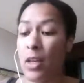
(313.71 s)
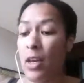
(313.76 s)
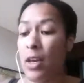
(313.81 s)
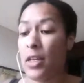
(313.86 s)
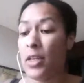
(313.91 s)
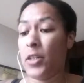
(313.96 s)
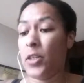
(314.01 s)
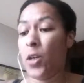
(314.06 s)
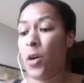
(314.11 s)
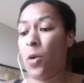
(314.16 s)

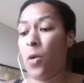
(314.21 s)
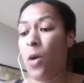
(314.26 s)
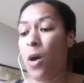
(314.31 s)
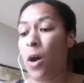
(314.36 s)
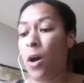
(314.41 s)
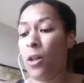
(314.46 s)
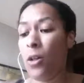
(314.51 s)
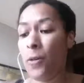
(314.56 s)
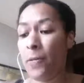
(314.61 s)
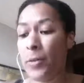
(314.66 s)
And so
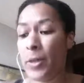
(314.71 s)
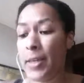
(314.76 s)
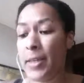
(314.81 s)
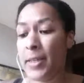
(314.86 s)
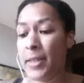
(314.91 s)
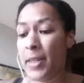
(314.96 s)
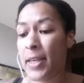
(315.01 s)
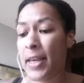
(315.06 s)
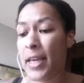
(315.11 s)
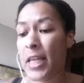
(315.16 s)
all of
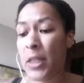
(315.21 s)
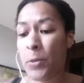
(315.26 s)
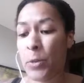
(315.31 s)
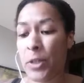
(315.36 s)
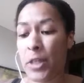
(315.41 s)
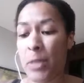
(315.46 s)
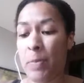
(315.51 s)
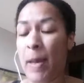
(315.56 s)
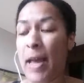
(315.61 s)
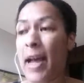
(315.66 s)
these things
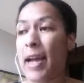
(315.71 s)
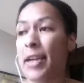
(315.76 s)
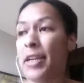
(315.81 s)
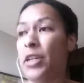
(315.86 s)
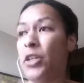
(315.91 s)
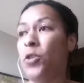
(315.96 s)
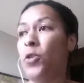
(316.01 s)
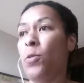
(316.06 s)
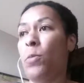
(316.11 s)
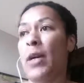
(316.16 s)
were just packed
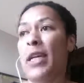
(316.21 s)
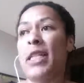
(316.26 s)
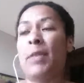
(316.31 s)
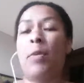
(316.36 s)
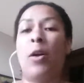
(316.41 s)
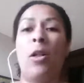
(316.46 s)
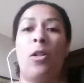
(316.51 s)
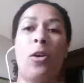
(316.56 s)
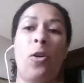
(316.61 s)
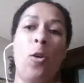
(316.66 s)
into my
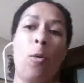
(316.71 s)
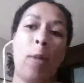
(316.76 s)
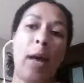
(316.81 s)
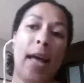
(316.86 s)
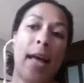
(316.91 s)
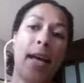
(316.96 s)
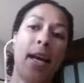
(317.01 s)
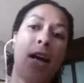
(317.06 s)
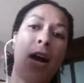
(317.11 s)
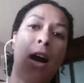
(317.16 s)
small go
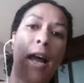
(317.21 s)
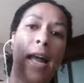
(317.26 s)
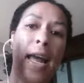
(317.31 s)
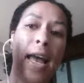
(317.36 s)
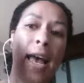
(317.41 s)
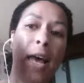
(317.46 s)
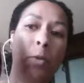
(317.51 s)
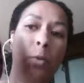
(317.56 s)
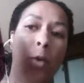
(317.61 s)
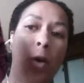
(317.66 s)
bag. I
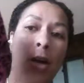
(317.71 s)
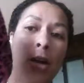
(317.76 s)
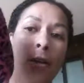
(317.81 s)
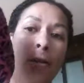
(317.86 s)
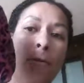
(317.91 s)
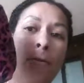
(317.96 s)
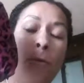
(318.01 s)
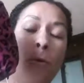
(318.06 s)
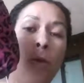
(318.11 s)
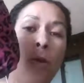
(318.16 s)
had
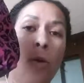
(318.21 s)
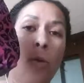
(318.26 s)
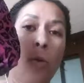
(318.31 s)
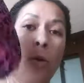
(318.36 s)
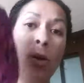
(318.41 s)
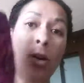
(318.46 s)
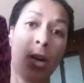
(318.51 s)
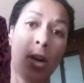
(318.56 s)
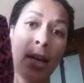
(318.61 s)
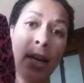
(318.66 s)
one for
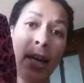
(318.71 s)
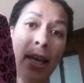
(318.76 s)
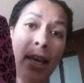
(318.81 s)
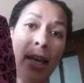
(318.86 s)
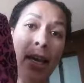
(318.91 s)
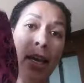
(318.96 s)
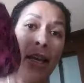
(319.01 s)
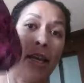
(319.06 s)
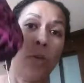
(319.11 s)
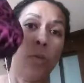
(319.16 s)
work
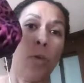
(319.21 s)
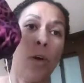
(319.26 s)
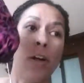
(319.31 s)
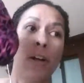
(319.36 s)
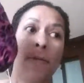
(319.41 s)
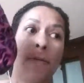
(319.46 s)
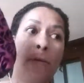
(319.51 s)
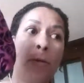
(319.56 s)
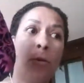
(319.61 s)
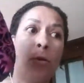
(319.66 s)
and
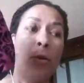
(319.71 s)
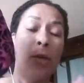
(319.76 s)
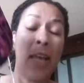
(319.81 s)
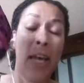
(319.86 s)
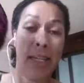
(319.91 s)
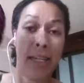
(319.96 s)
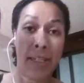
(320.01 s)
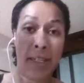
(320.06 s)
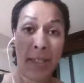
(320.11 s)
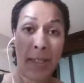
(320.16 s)
one for
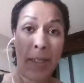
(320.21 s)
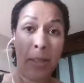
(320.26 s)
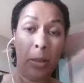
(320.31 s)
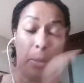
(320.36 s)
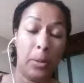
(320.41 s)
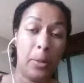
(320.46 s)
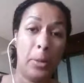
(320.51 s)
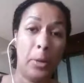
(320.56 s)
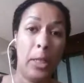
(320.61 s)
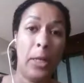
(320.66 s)
that just
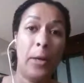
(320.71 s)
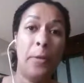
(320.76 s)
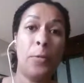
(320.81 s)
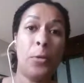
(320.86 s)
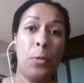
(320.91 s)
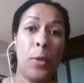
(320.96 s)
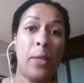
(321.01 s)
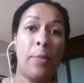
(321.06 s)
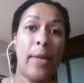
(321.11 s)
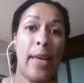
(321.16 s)

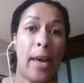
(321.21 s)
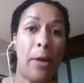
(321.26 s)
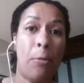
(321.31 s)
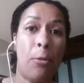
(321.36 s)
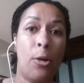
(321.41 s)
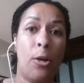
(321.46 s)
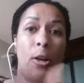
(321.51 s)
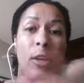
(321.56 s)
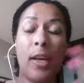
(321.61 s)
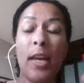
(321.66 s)
lived with me at
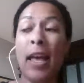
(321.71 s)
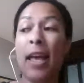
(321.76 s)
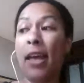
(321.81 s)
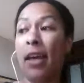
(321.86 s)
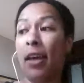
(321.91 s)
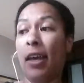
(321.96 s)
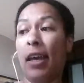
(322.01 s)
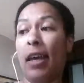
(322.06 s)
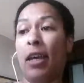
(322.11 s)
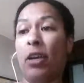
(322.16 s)
work,
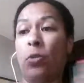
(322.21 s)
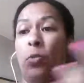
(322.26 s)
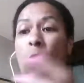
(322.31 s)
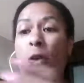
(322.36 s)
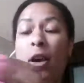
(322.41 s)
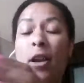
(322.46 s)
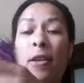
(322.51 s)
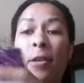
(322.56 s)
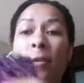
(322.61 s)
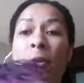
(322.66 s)
and
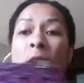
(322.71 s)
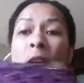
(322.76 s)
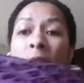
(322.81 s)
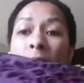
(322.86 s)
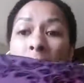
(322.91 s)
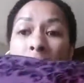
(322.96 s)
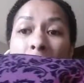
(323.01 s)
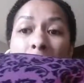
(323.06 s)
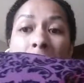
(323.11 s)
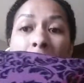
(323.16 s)
one
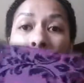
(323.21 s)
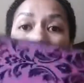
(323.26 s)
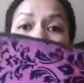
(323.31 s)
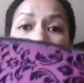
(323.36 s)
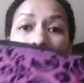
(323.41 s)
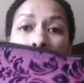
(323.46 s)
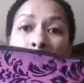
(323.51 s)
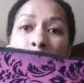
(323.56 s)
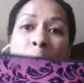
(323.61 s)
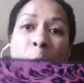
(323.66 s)
that I
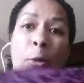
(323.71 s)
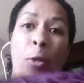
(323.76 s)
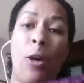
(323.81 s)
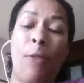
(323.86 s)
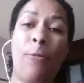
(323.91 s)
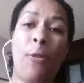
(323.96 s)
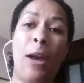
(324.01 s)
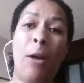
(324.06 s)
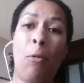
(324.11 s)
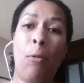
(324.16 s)
took with me
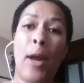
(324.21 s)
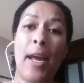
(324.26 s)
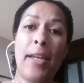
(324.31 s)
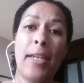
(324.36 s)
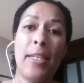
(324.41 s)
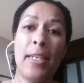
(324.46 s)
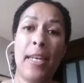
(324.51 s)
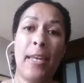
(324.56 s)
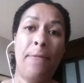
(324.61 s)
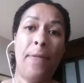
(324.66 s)
wherever I
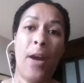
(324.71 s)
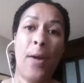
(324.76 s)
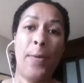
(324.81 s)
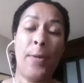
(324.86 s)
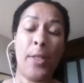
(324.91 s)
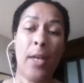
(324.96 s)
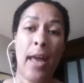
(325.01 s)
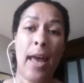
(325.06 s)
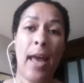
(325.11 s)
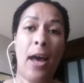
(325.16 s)
went if I
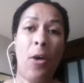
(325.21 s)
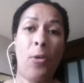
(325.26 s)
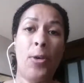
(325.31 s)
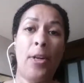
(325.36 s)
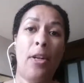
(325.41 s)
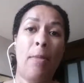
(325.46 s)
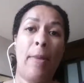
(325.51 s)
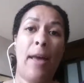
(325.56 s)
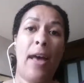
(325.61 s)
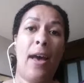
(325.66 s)
was
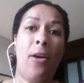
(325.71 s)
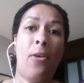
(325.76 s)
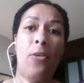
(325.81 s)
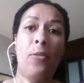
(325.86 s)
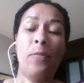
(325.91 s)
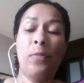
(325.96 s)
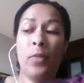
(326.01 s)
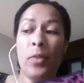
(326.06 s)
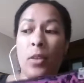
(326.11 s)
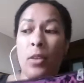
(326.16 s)
out and
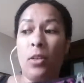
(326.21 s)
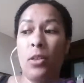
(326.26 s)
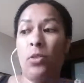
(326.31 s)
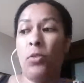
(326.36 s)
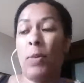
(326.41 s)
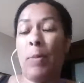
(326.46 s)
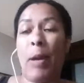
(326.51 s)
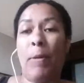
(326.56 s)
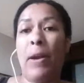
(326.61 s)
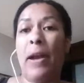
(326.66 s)
about
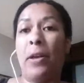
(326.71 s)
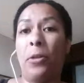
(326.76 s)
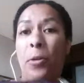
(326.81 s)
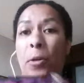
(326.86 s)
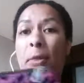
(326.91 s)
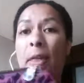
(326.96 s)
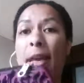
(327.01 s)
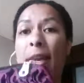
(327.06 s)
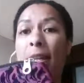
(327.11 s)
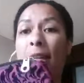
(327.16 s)
doing my
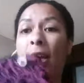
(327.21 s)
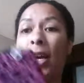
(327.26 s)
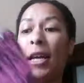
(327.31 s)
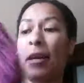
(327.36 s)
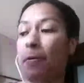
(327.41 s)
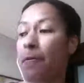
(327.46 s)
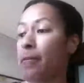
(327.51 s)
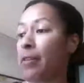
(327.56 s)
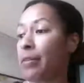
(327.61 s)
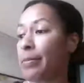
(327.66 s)
regular thing in
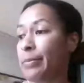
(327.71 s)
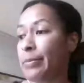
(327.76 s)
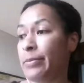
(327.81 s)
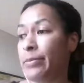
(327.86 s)
life.